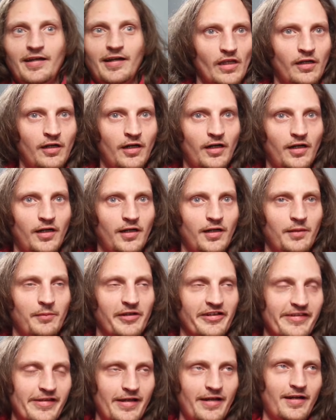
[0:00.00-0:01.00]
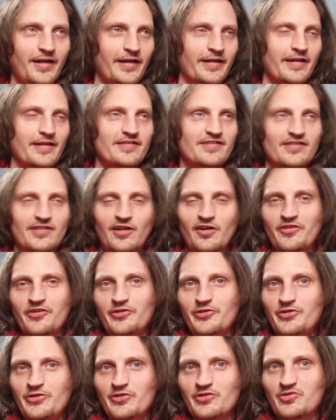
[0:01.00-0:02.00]
But yeah, I guess
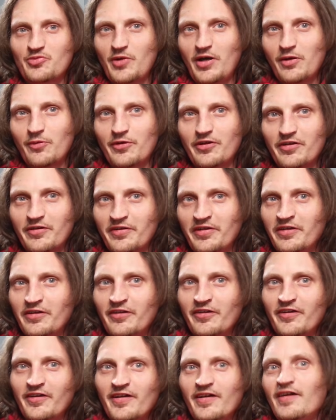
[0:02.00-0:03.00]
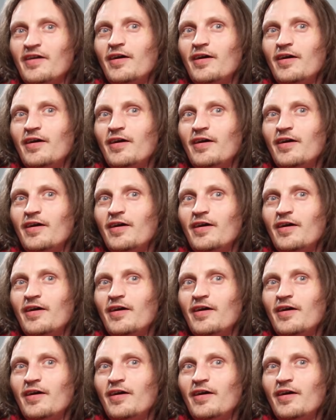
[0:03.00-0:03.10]
other news while we're here.